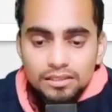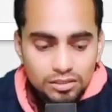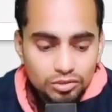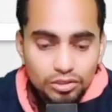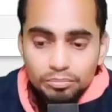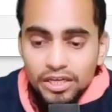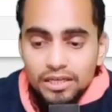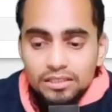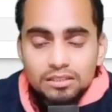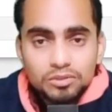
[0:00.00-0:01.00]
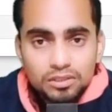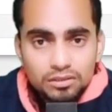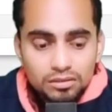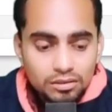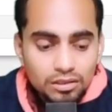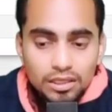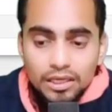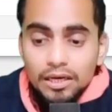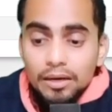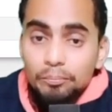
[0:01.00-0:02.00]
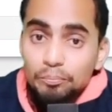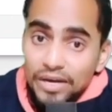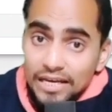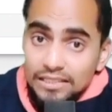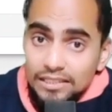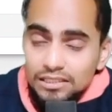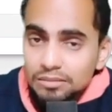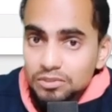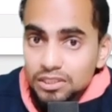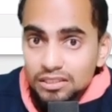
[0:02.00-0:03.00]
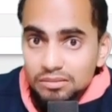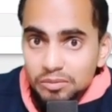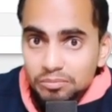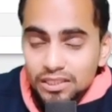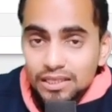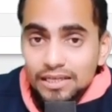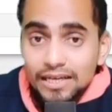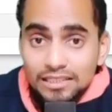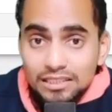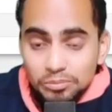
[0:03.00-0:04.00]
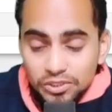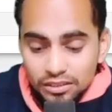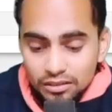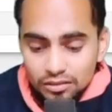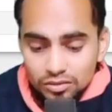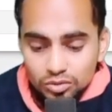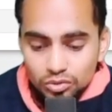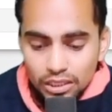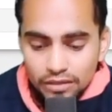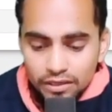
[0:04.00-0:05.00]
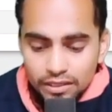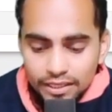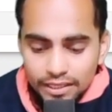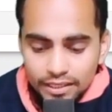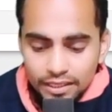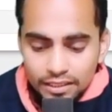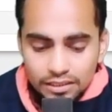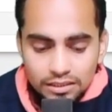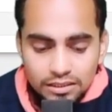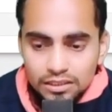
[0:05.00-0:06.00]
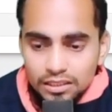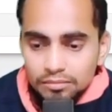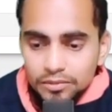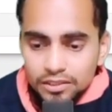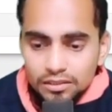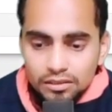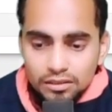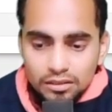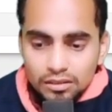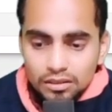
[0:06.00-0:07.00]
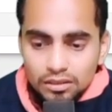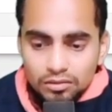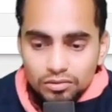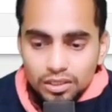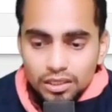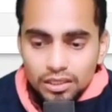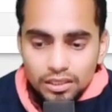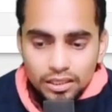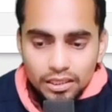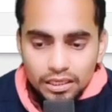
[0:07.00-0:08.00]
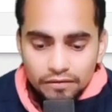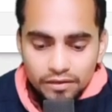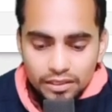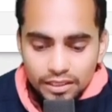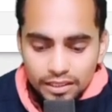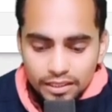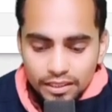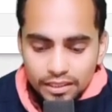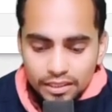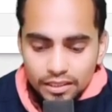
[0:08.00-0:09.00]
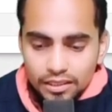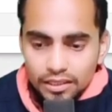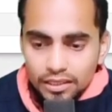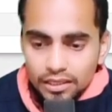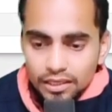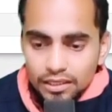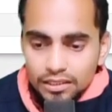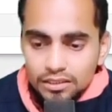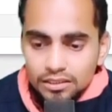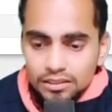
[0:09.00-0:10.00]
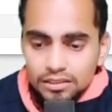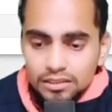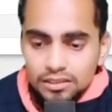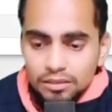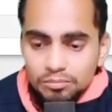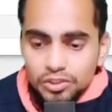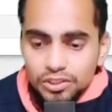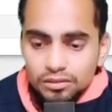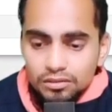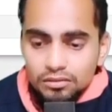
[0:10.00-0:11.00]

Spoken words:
your main exception, the base exception. Remember exception, so I will write except, okay, and then I will write exception,